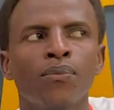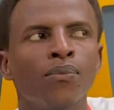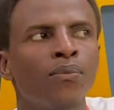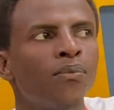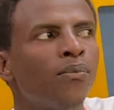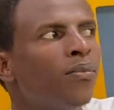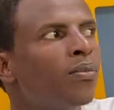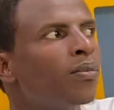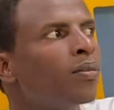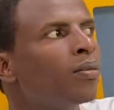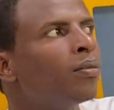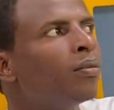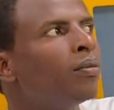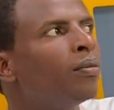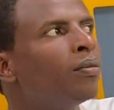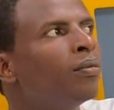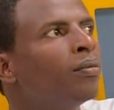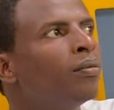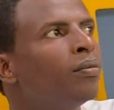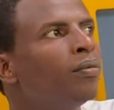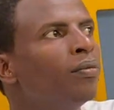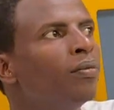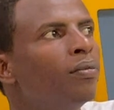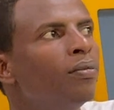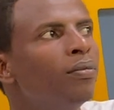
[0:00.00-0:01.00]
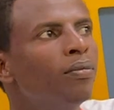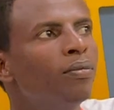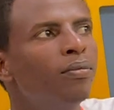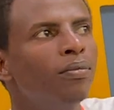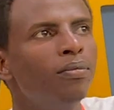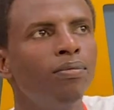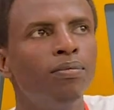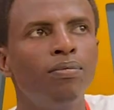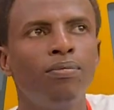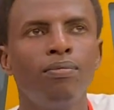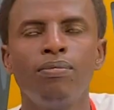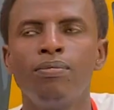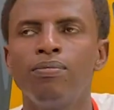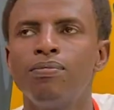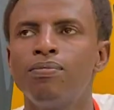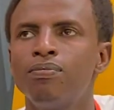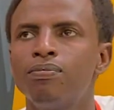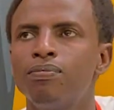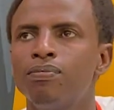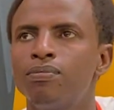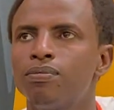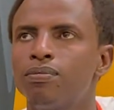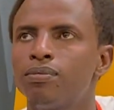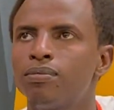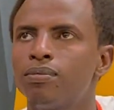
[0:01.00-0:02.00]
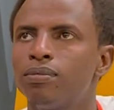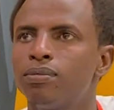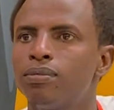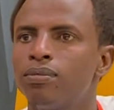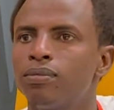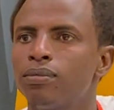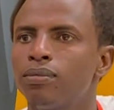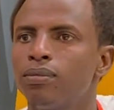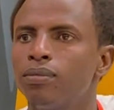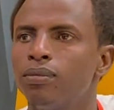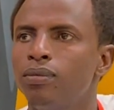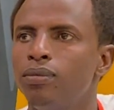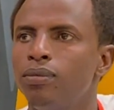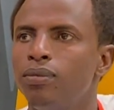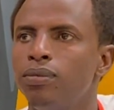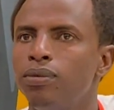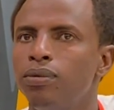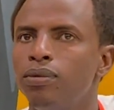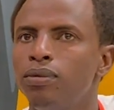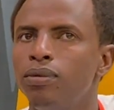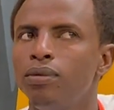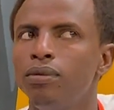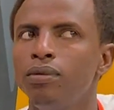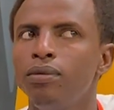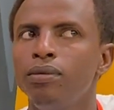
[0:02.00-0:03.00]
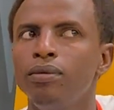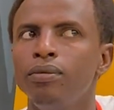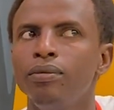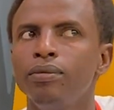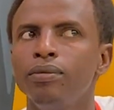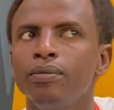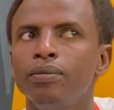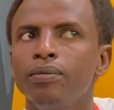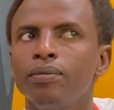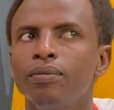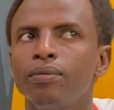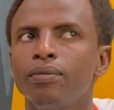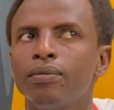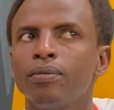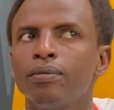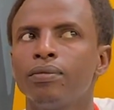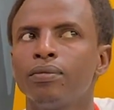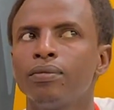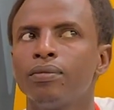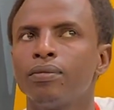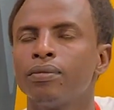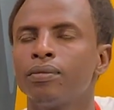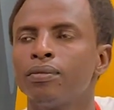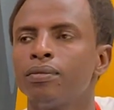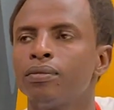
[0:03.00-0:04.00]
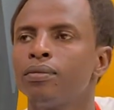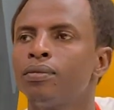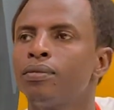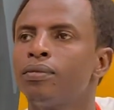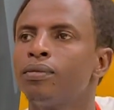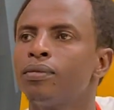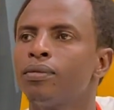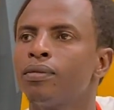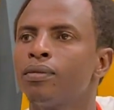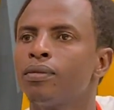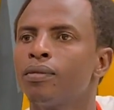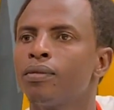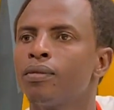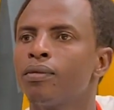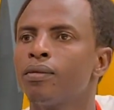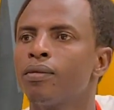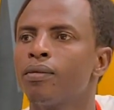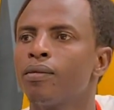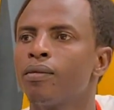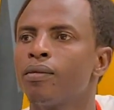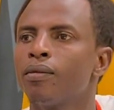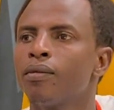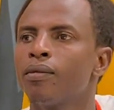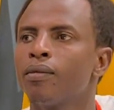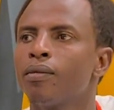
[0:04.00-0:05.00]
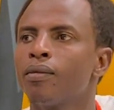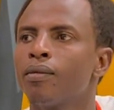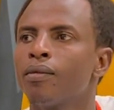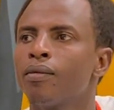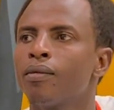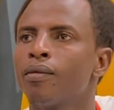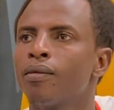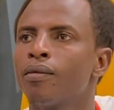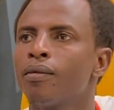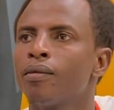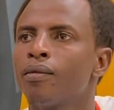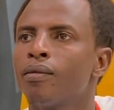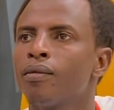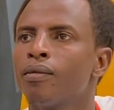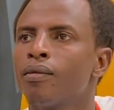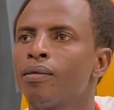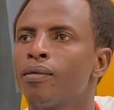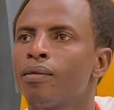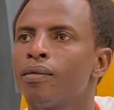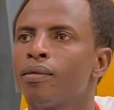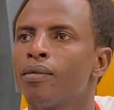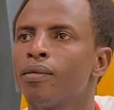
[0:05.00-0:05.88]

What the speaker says: [no speech]